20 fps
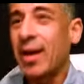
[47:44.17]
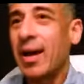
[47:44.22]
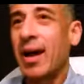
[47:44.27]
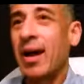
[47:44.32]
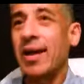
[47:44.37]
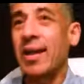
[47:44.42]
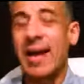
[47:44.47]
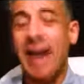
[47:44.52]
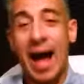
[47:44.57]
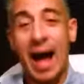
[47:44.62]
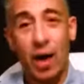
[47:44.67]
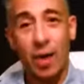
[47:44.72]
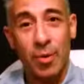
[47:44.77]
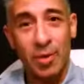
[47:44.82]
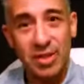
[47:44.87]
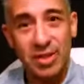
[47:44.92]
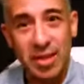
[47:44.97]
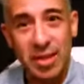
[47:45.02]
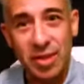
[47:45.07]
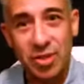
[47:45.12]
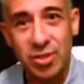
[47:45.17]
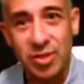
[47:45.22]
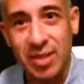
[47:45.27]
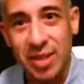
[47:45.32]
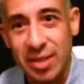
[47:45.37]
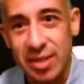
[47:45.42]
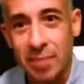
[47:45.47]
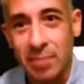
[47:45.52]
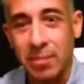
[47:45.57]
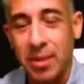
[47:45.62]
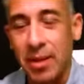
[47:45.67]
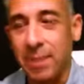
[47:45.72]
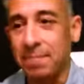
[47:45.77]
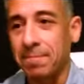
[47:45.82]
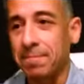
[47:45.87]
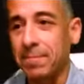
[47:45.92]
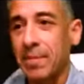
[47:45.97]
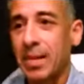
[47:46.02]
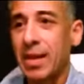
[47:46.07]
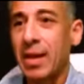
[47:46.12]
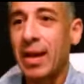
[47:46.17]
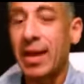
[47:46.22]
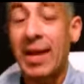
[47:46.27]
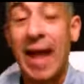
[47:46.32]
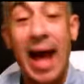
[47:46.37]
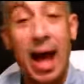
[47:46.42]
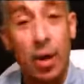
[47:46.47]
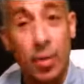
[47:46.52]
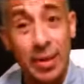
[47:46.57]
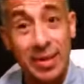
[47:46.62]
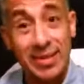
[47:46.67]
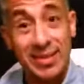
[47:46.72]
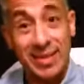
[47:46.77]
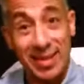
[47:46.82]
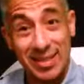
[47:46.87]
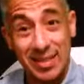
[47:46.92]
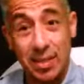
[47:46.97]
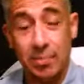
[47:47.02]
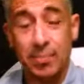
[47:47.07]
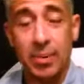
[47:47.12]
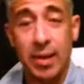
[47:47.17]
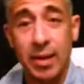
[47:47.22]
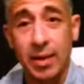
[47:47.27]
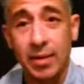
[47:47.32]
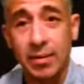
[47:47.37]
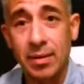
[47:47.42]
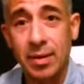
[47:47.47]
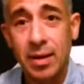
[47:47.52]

and how we teach discipline, and how we discipline